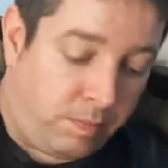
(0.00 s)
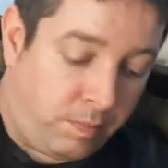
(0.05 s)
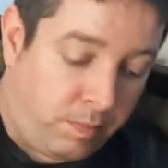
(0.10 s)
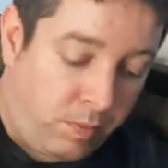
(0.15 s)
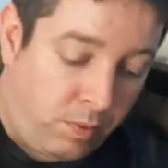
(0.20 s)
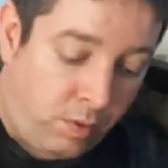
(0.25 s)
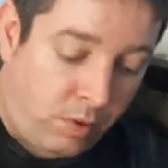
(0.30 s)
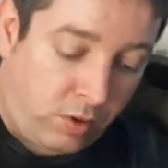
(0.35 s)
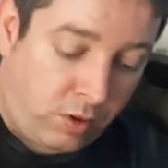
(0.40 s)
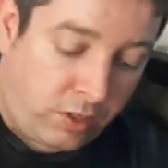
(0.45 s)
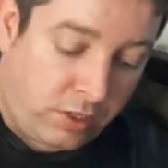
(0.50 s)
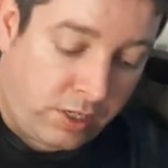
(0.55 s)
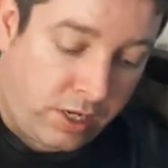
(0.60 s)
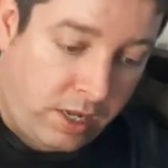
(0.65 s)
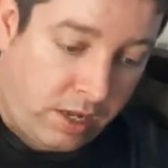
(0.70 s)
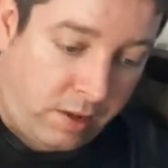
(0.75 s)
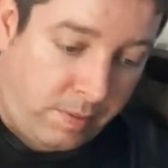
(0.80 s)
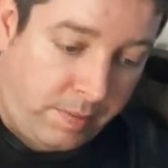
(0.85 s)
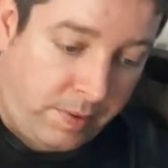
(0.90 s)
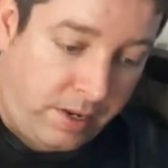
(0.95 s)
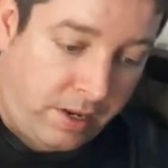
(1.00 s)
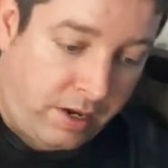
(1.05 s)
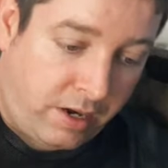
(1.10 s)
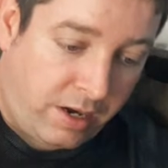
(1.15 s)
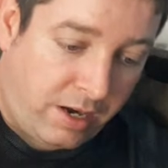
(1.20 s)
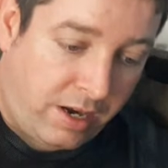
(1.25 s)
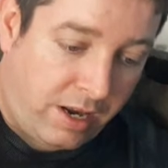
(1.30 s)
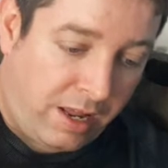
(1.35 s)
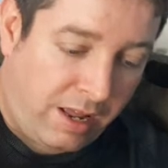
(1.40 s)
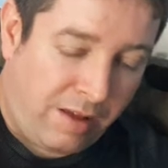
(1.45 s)
box set up here,
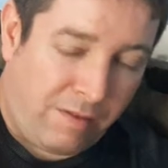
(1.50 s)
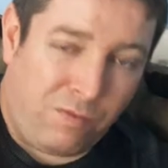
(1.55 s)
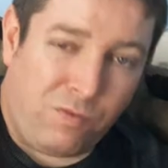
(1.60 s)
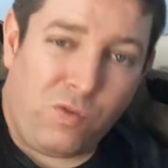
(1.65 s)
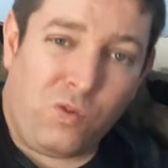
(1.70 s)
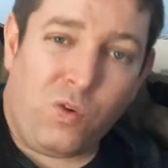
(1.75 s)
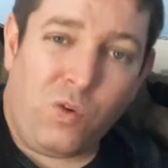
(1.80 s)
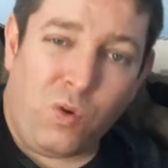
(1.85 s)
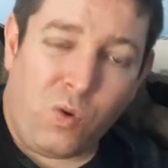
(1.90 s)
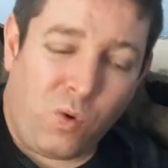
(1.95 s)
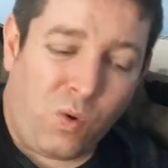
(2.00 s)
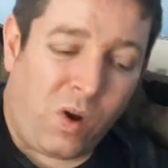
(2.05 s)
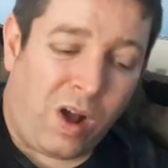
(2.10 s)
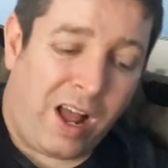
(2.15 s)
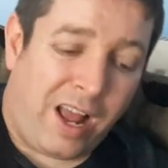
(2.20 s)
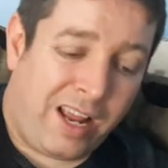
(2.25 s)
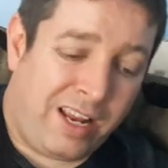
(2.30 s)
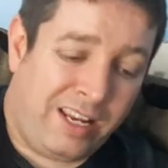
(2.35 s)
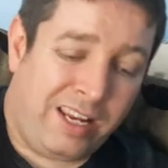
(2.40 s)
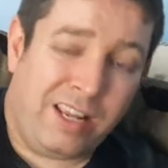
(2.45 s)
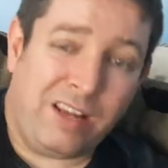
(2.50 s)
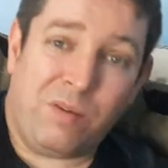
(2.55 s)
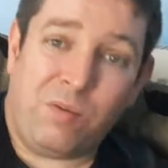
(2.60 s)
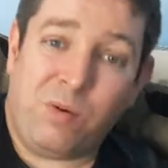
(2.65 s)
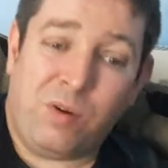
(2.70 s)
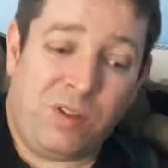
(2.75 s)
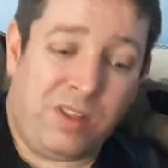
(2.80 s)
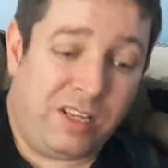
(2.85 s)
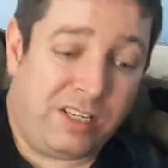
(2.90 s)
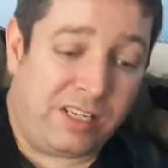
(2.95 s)
and I have no idea
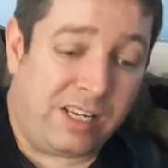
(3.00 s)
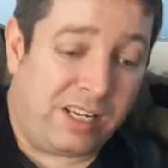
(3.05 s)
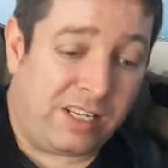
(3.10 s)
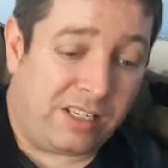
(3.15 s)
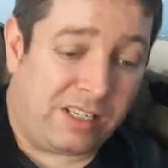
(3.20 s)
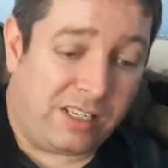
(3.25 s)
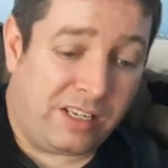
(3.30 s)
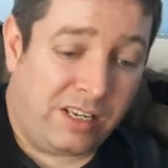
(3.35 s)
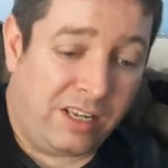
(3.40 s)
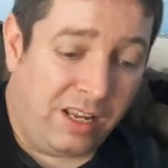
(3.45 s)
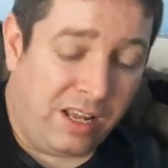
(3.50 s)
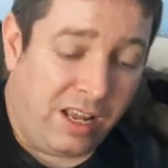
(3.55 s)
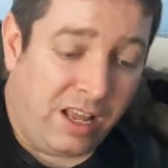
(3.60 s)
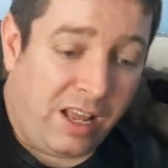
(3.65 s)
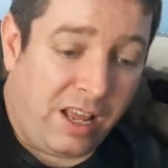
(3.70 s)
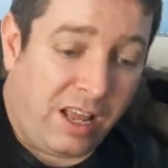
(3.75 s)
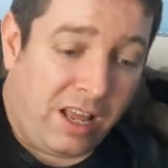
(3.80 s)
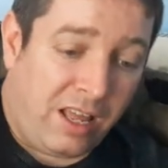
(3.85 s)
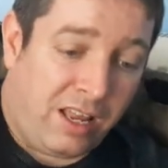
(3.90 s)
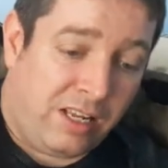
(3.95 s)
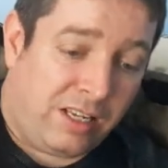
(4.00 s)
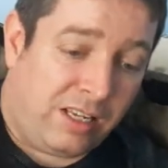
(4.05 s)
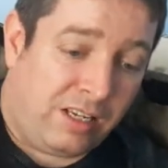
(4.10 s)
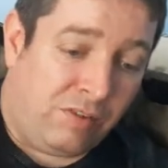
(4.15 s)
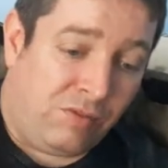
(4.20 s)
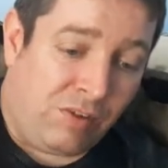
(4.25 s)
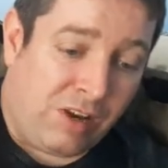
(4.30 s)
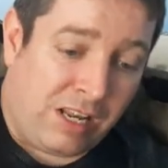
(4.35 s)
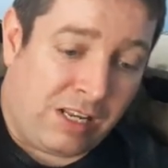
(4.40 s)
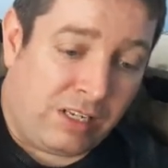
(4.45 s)
what this is. And it
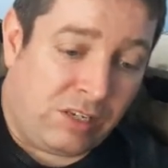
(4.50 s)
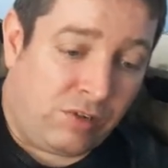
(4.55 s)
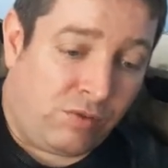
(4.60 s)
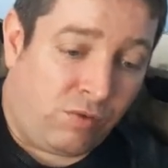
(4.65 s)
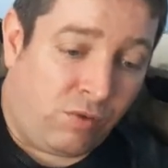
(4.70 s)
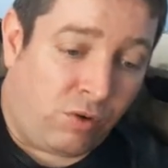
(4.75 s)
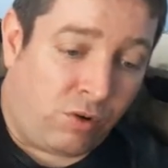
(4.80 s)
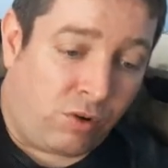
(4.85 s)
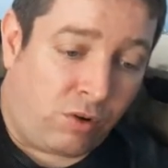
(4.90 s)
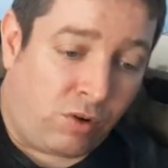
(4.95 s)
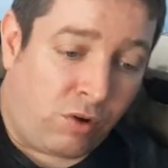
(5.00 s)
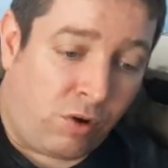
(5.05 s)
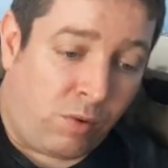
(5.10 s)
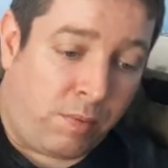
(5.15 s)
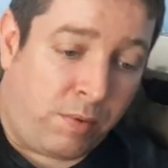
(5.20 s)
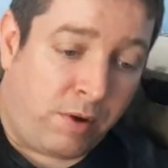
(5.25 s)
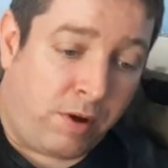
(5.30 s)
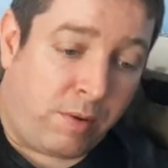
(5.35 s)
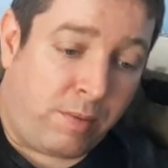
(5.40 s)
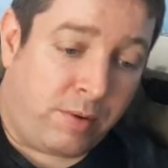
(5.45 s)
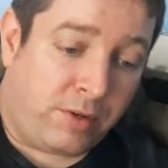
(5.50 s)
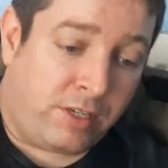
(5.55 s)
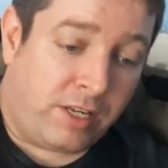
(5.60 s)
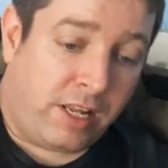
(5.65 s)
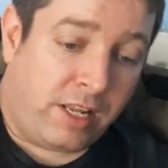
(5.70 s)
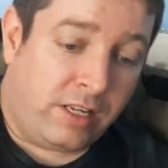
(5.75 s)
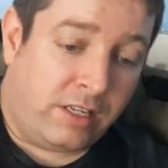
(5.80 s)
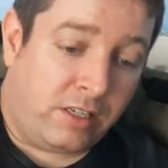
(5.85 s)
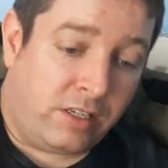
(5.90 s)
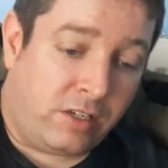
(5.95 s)
says Francis Ford Coppola
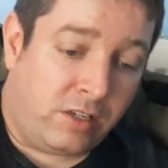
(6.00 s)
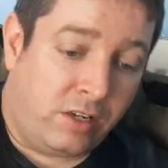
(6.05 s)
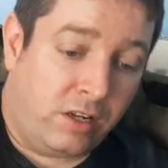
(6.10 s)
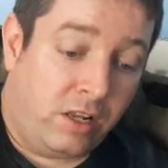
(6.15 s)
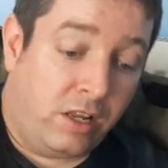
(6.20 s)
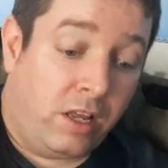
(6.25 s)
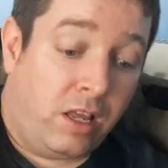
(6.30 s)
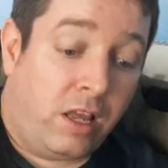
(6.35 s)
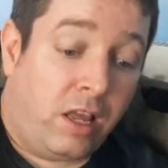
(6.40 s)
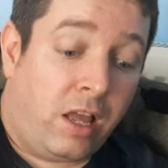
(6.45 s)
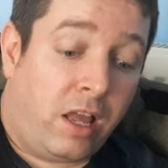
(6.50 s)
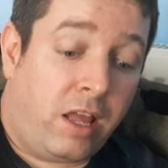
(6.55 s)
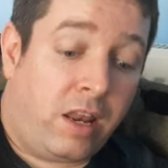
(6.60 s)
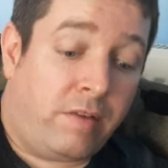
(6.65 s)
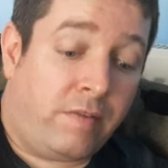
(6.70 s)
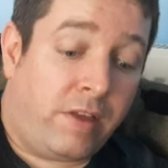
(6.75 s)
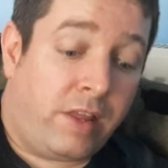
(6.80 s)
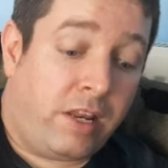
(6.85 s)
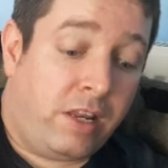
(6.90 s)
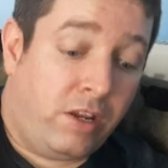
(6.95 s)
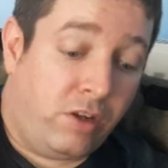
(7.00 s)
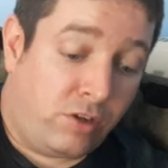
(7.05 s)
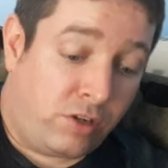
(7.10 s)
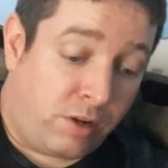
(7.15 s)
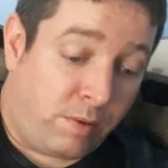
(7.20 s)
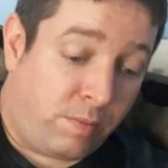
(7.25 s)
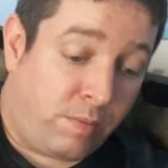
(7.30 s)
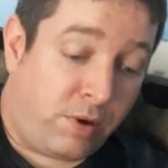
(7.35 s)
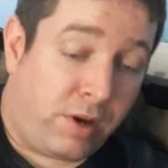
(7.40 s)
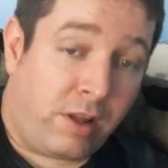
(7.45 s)
presents, and if any of you
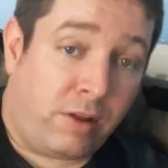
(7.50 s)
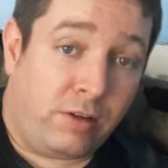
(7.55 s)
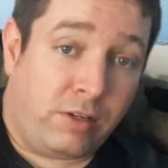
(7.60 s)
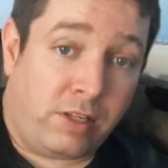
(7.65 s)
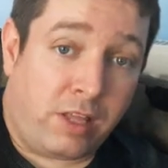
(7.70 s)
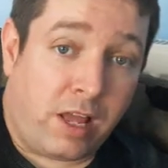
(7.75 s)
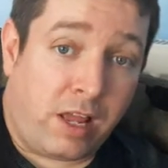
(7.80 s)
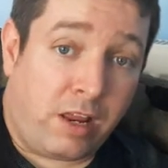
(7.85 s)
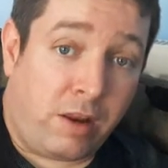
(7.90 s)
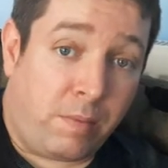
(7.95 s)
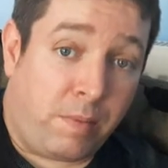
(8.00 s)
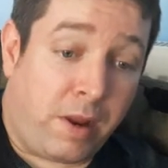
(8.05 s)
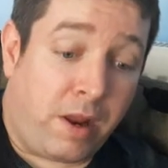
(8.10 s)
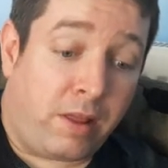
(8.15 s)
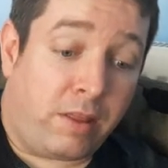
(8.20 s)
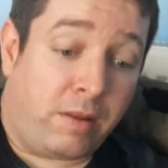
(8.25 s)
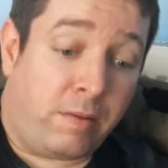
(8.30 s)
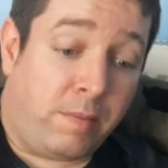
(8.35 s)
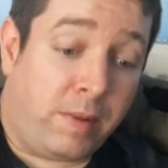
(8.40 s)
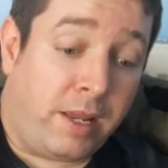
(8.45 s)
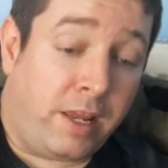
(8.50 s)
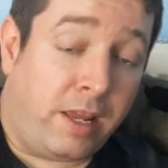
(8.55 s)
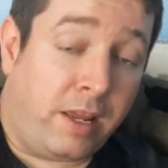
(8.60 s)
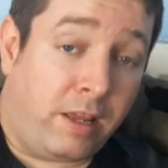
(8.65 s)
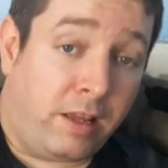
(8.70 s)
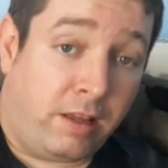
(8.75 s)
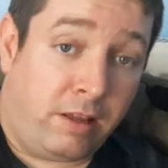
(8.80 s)
can pronounce that, you're better than me.